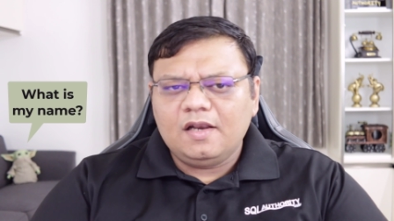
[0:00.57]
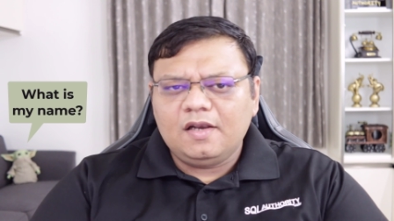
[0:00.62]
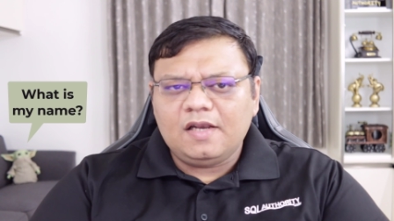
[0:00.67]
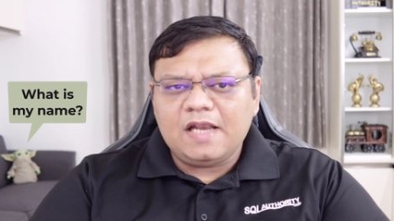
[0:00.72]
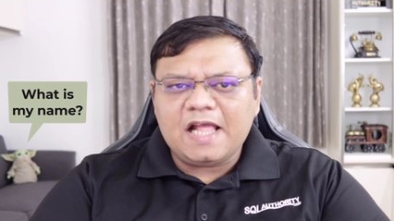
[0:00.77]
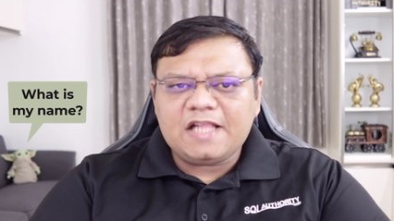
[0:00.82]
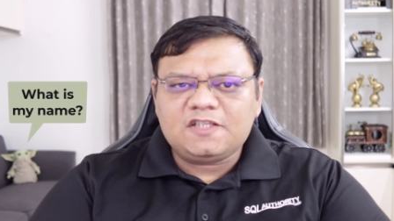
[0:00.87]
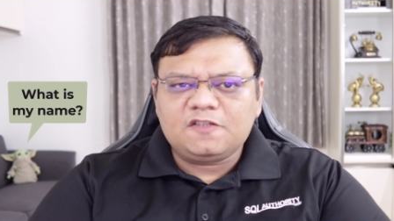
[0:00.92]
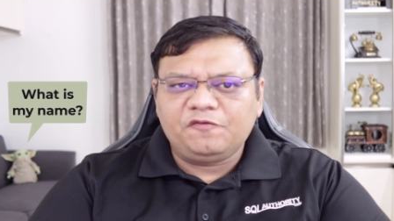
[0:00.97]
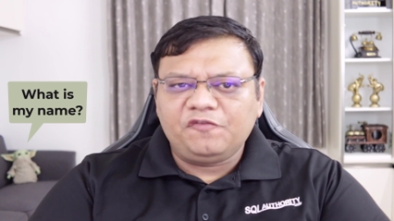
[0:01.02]

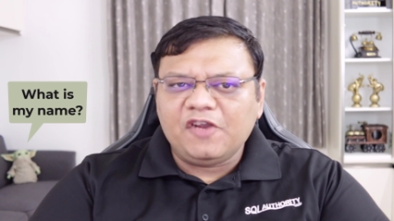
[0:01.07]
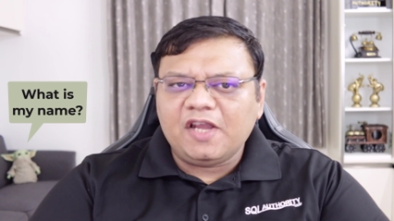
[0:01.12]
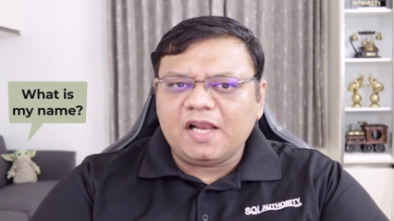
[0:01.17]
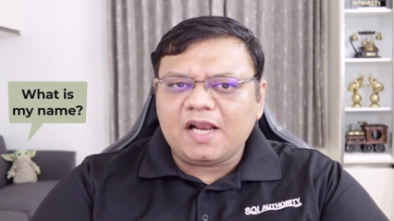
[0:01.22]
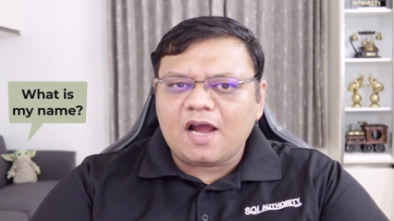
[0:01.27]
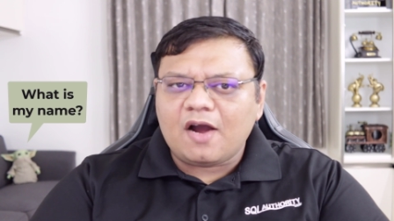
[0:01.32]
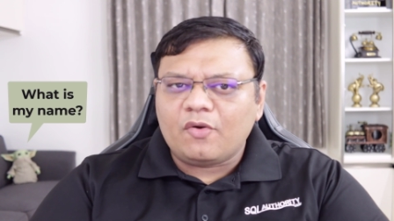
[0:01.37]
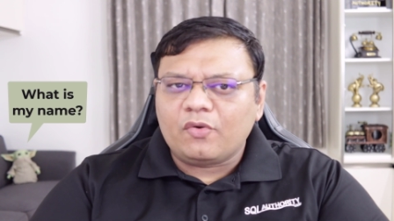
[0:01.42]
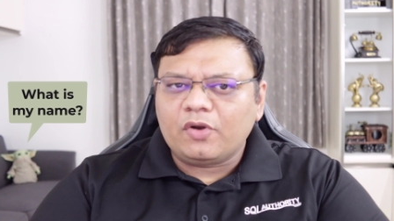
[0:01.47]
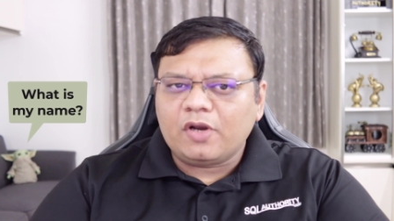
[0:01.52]
Let's
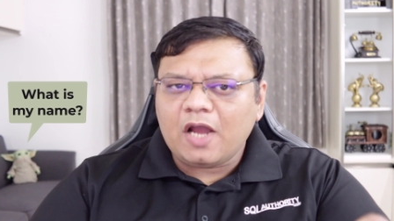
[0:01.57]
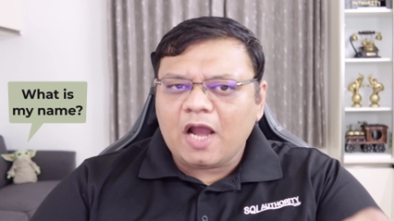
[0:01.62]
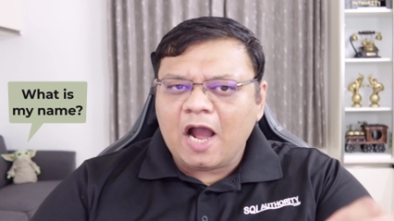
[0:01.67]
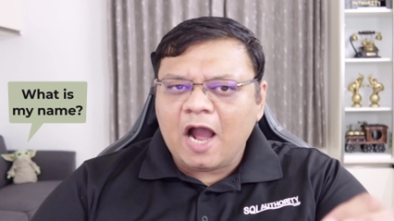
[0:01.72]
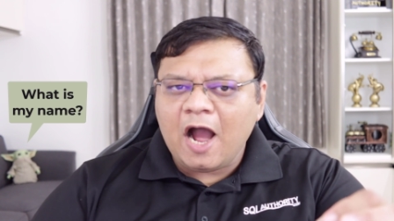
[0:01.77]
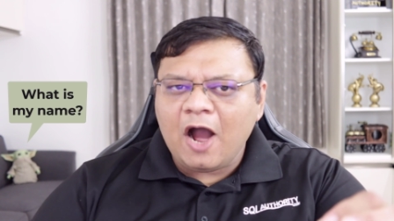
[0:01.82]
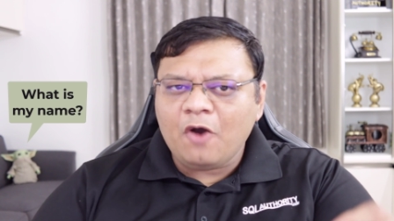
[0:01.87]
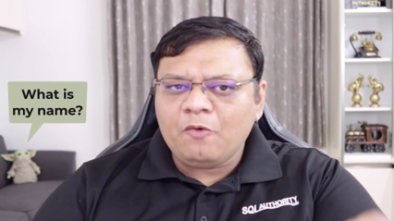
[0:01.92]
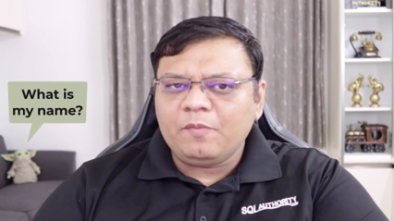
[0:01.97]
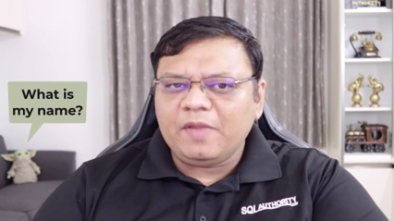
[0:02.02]
figure out
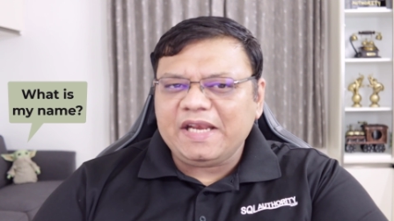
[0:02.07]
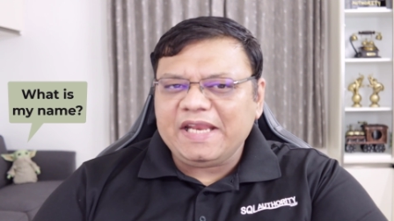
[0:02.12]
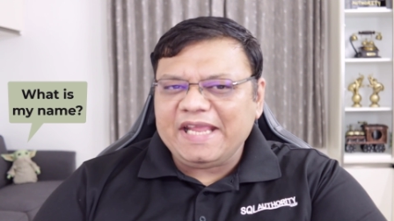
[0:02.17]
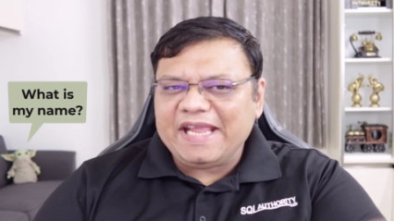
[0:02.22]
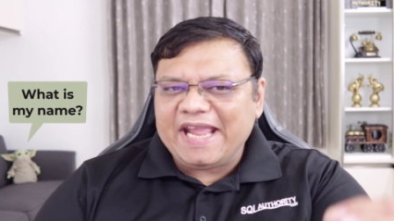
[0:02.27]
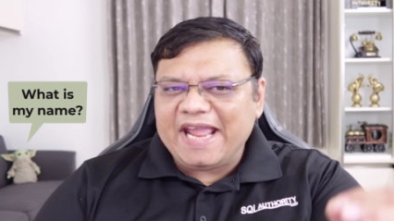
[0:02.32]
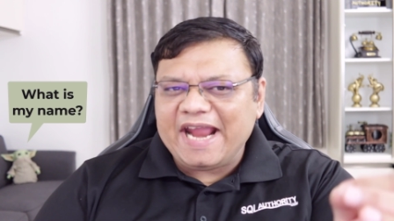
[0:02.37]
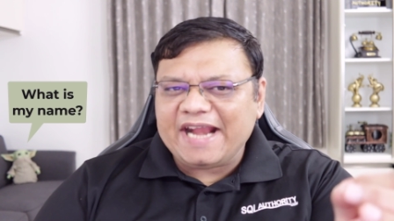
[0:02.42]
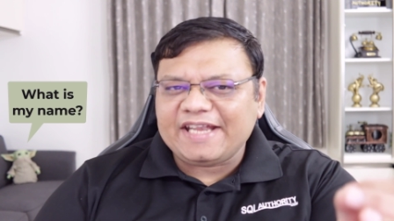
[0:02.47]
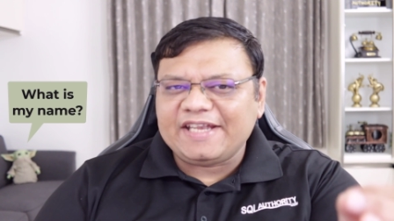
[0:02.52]
how
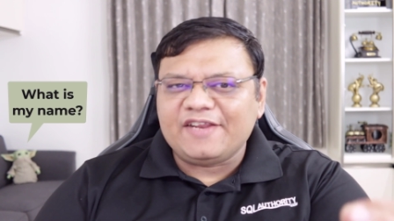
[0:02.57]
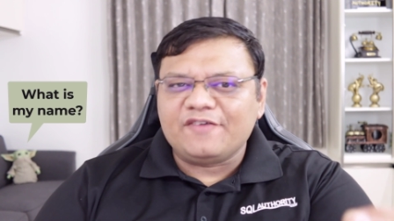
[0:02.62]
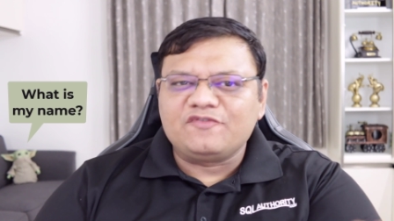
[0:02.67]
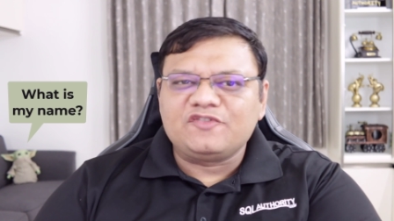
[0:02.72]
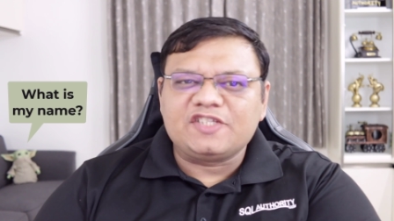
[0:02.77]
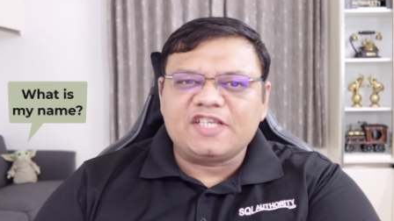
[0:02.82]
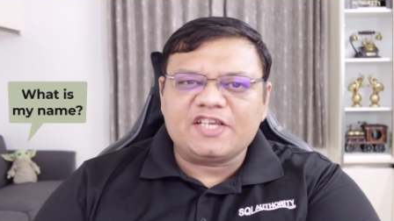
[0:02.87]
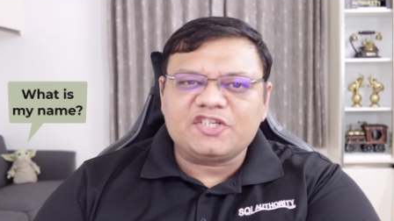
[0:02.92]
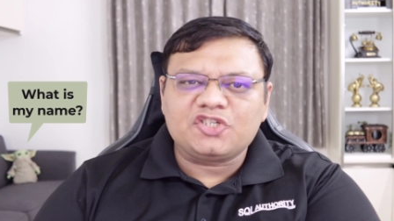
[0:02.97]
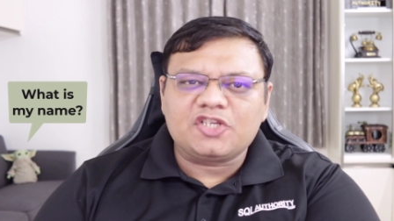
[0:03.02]
many active
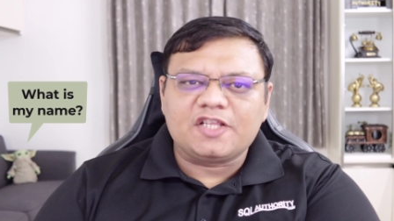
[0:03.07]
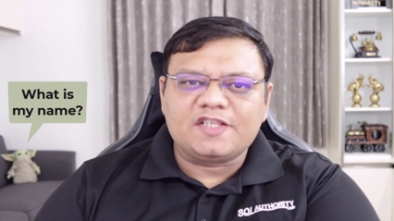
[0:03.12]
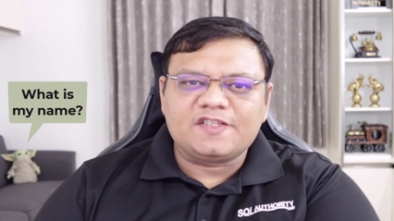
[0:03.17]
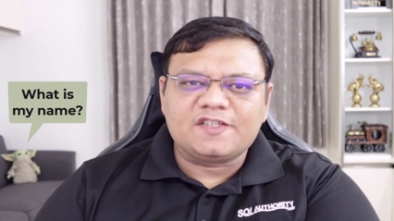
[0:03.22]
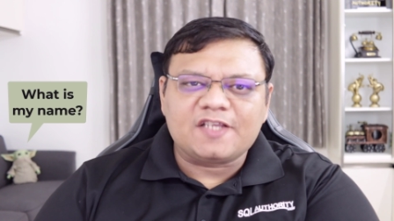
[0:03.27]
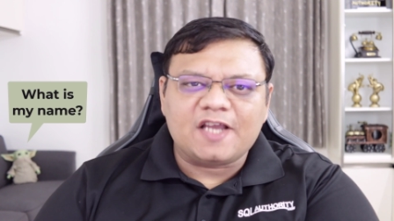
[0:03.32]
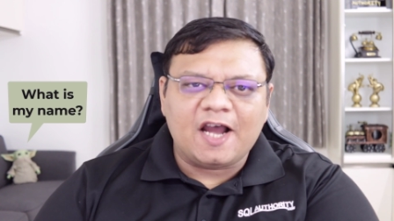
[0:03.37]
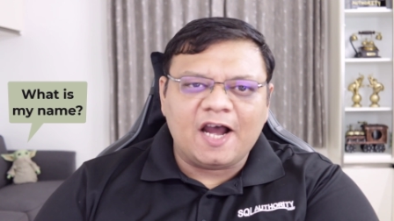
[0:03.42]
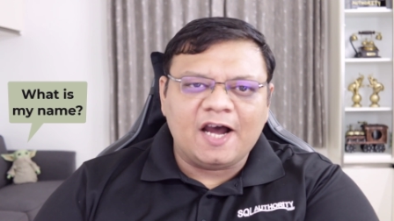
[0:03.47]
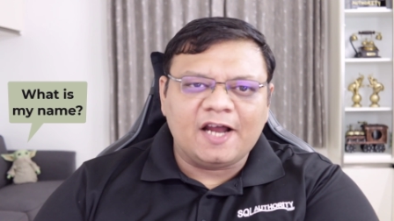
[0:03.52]

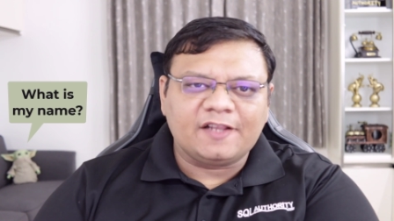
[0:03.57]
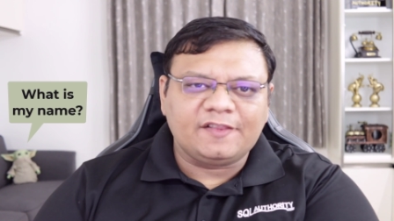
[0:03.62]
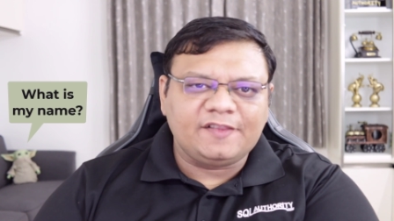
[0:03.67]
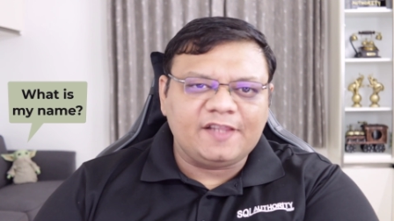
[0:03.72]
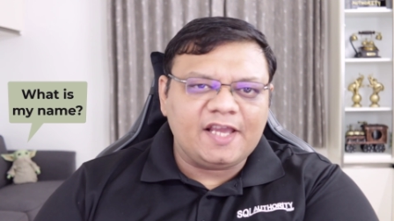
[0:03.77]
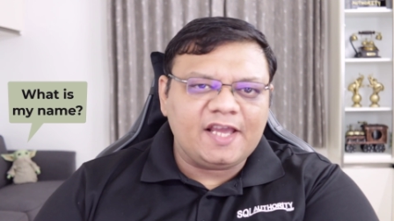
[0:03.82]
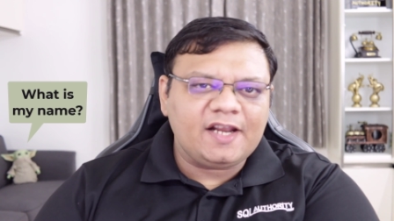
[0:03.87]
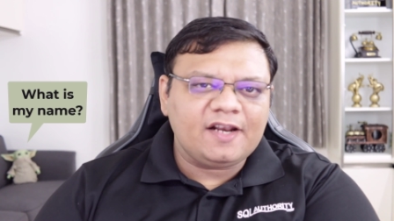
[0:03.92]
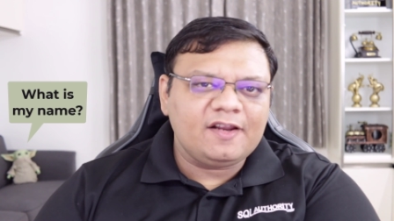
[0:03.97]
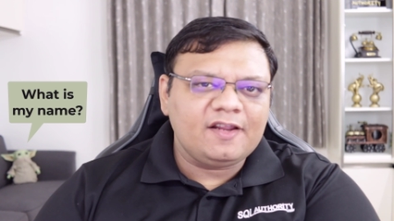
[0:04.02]
sessions are
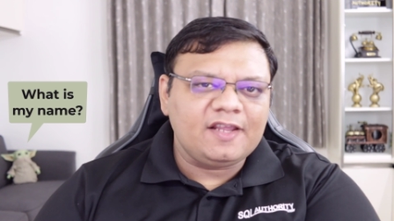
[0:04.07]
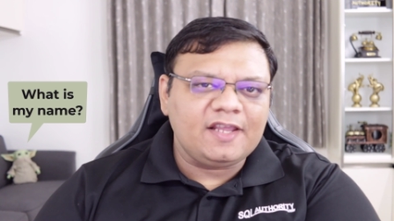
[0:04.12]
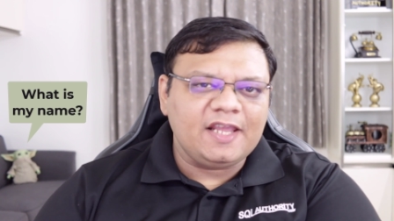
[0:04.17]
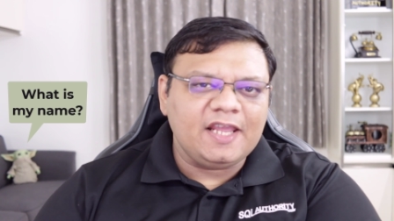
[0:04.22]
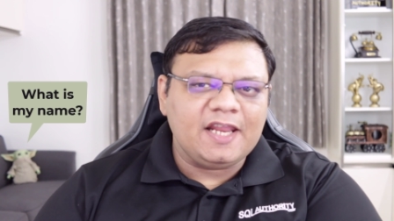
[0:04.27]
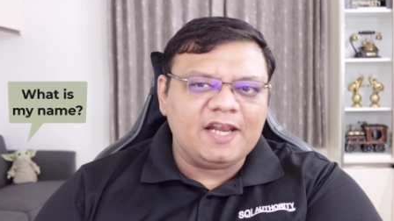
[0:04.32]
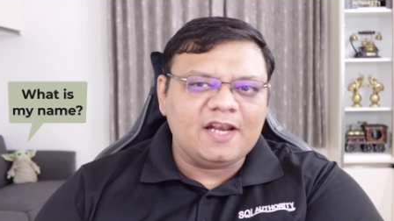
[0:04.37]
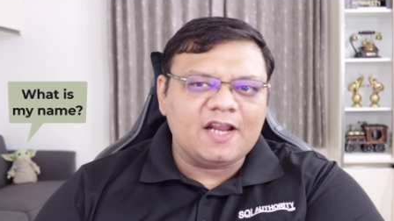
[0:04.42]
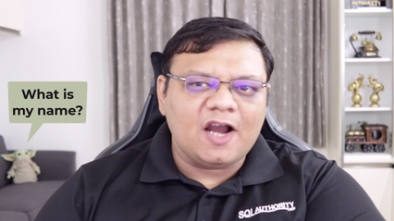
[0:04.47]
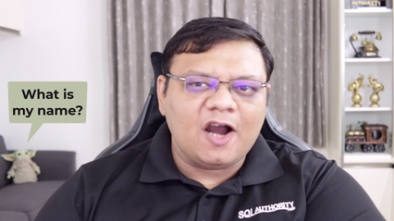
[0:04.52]
there
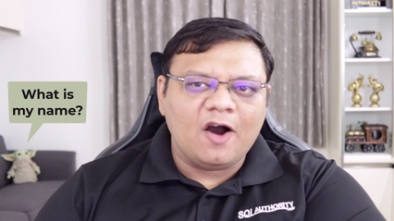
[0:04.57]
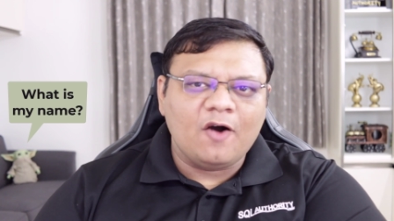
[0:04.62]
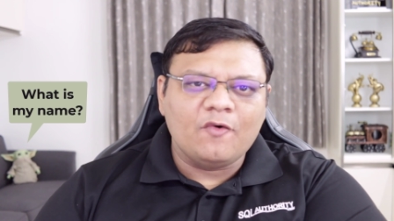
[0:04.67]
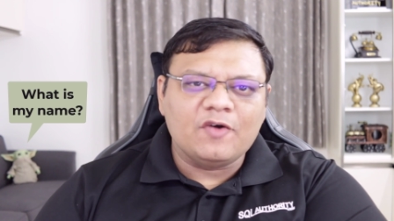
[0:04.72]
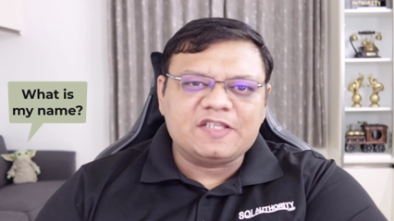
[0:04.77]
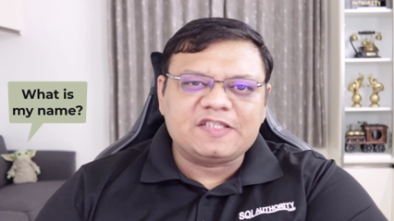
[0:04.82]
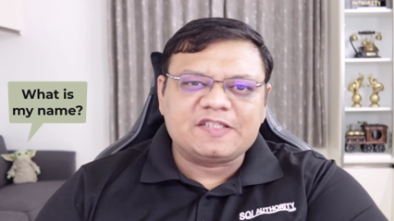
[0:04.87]
in our